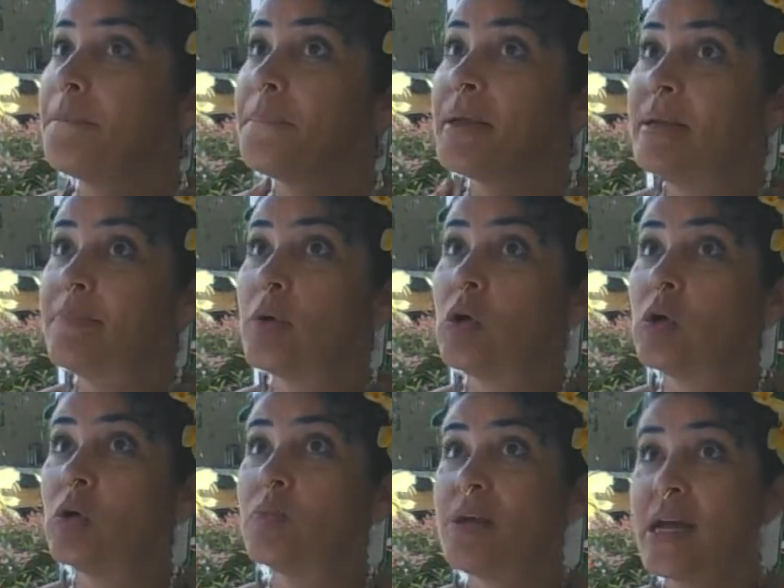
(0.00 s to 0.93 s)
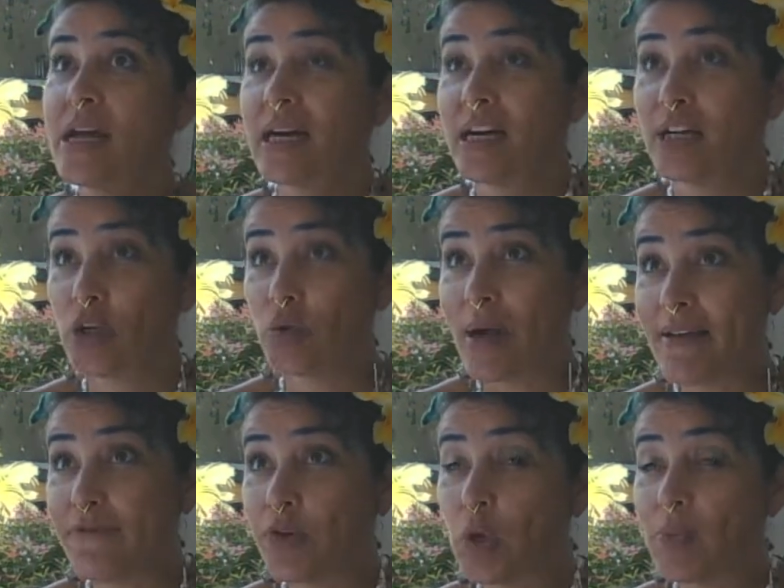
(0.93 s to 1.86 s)
people being
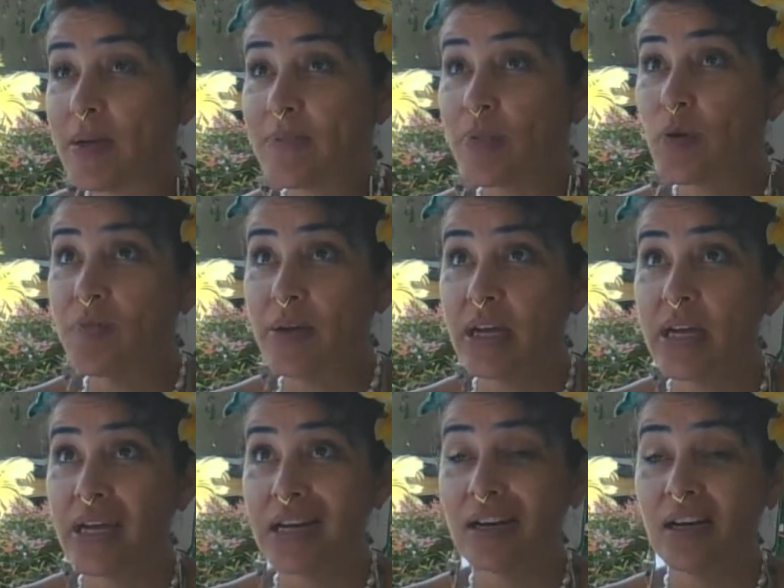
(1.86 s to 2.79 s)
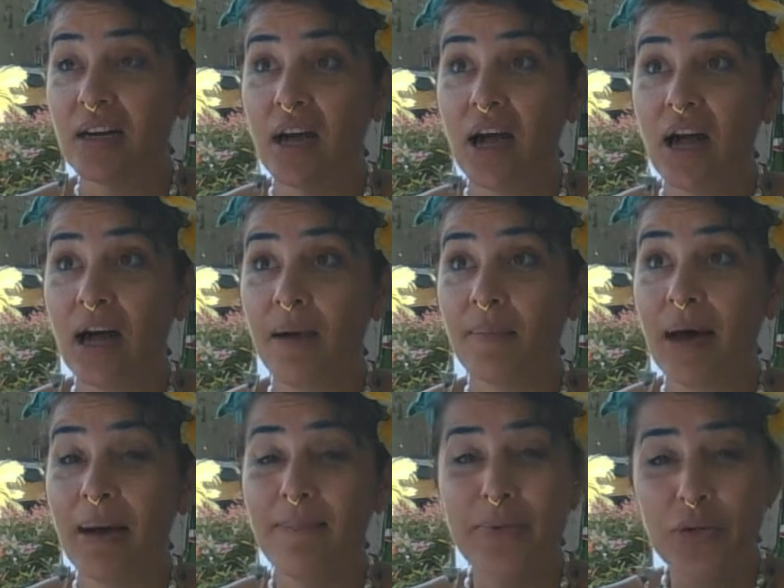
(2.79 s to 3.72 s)
ungrateful, people being
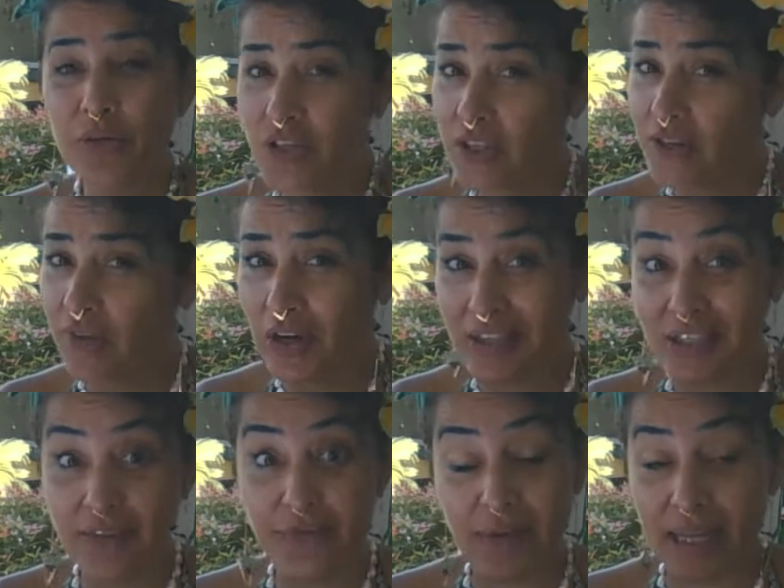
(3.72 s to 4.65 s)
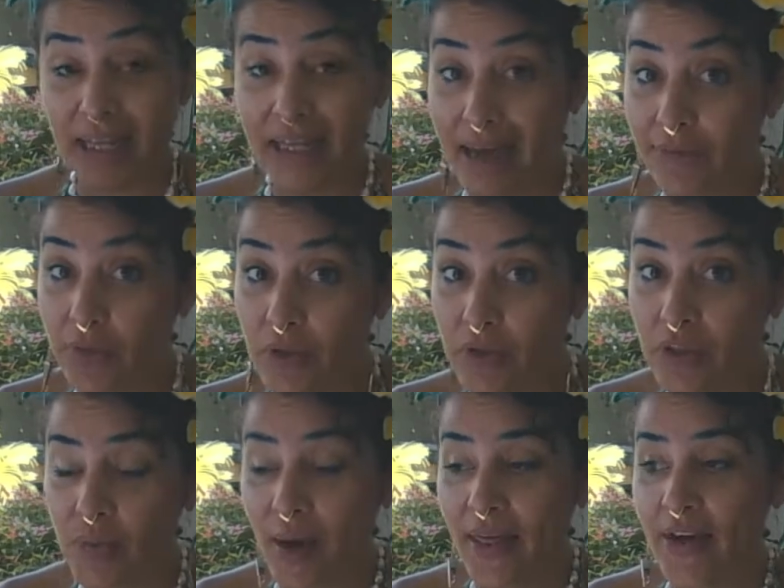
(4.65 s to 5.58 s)
abusive on different
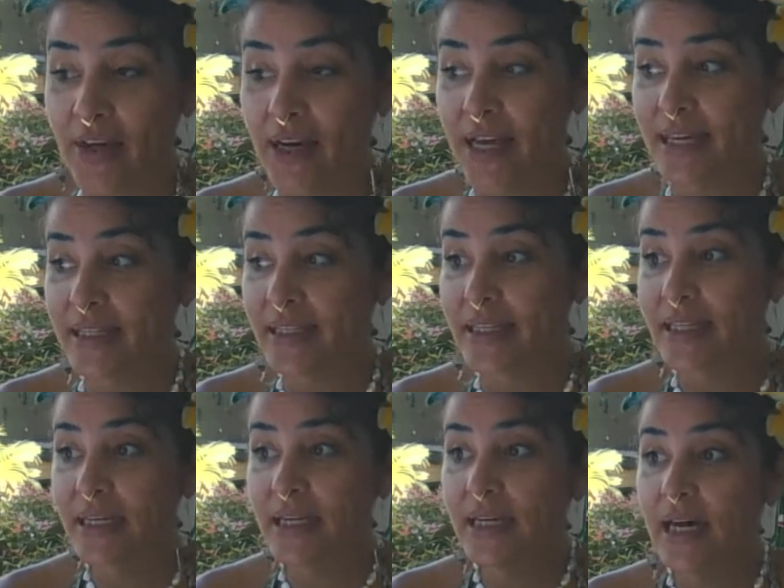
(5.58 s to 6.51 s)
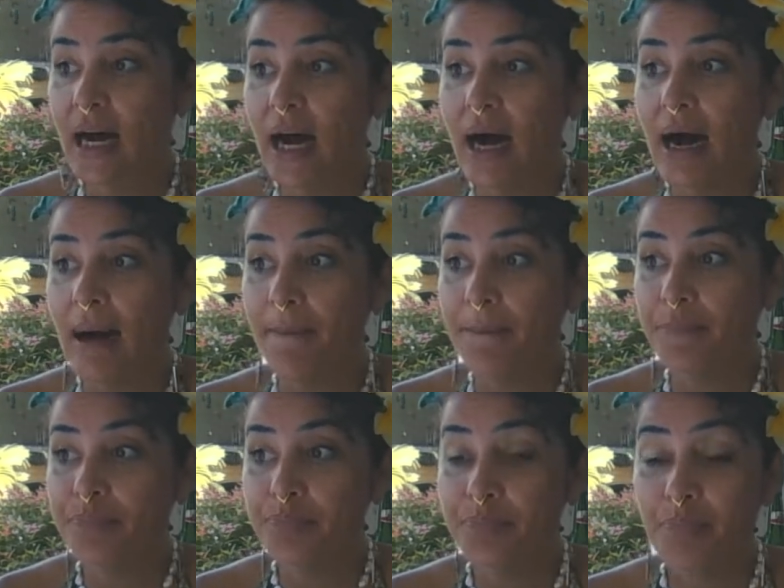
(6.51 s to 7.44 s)
levels, whether it's
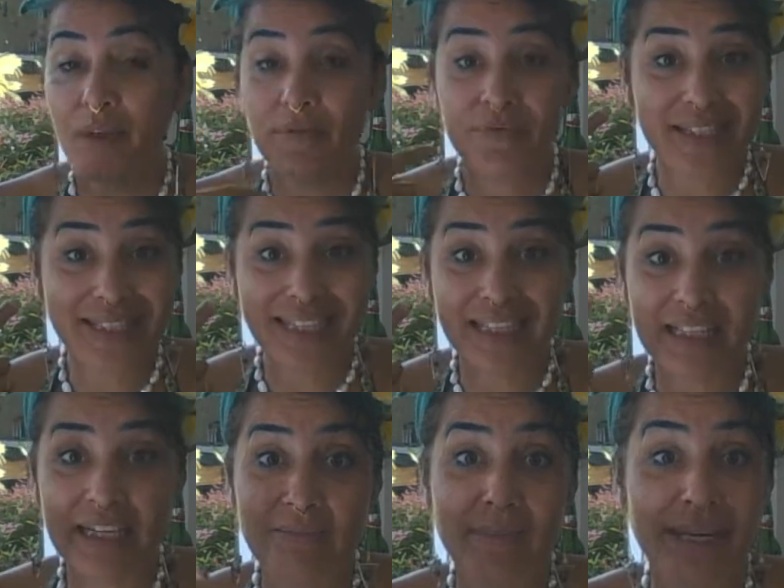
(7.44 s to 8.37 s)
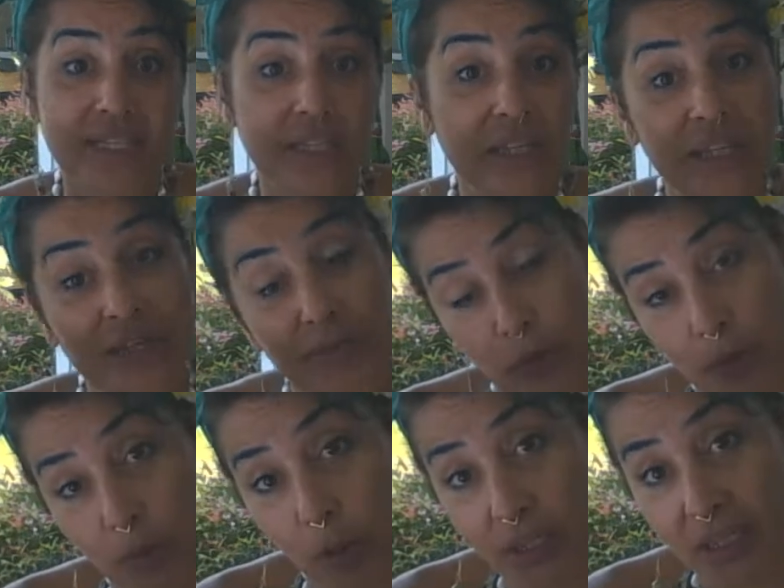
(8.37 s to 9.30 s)
physically, mentally,
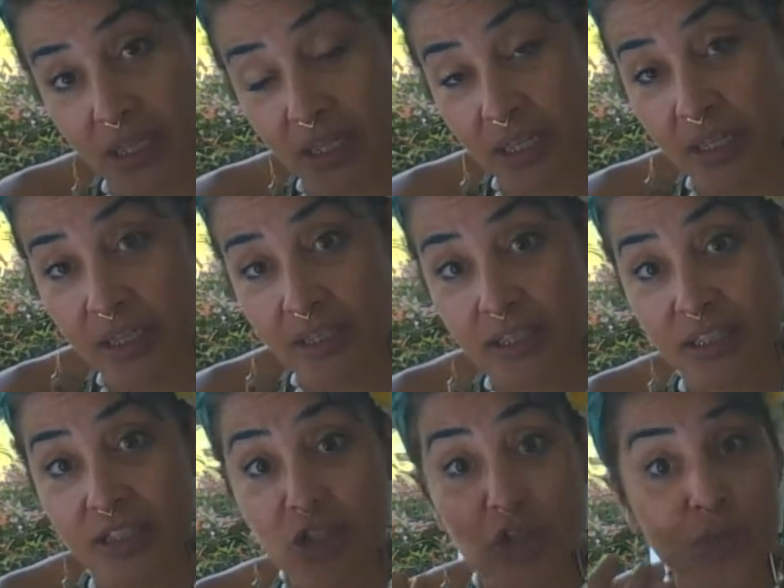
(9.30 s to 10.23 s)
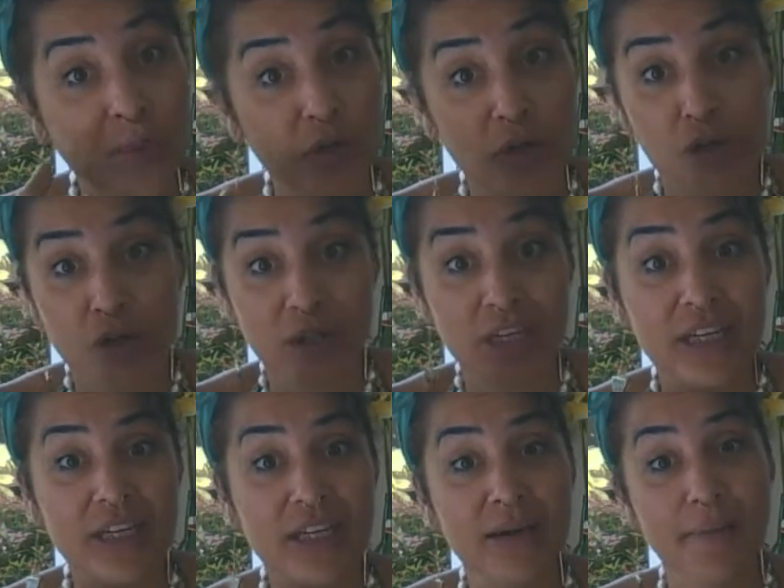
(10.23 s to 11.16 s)
verbally,
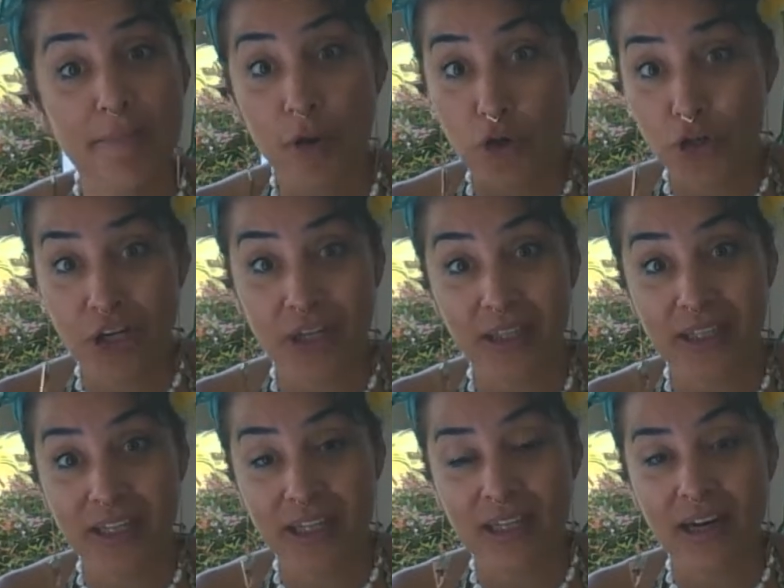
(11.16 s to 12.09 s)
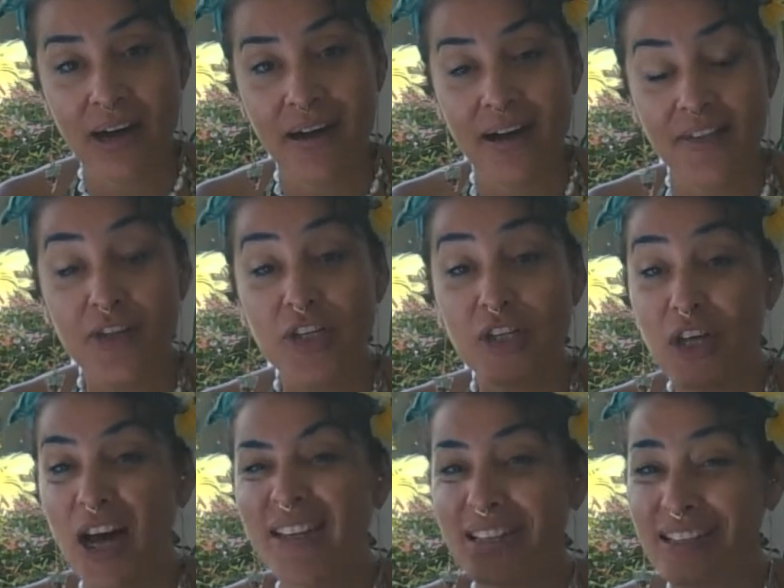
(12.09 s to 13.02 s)
spiritually, emotionally. There's
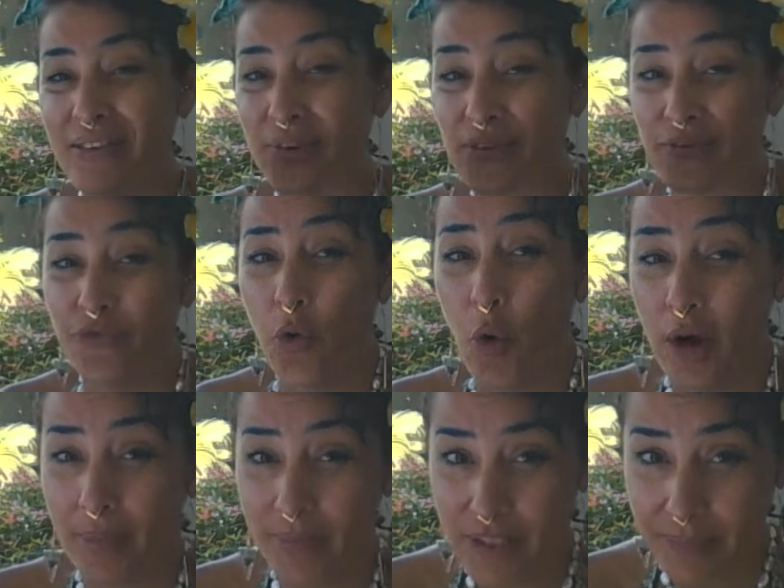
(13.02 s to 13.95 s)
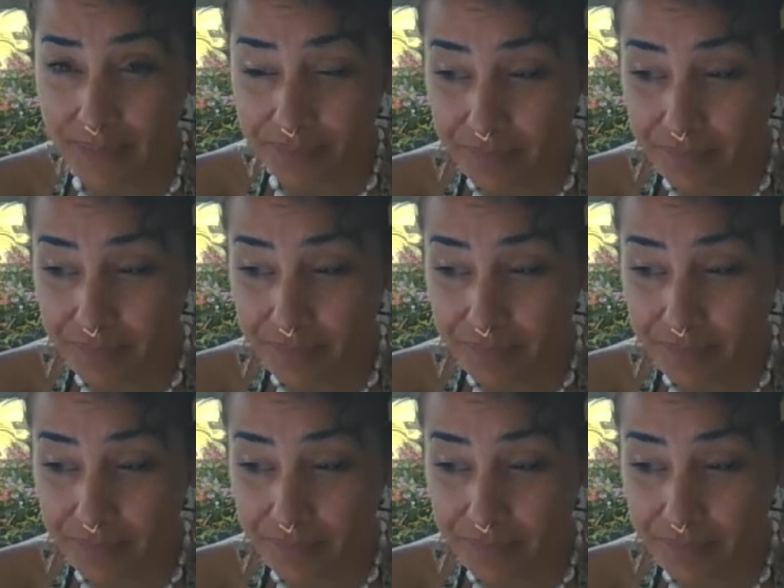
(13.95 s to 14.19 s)
lots of different forms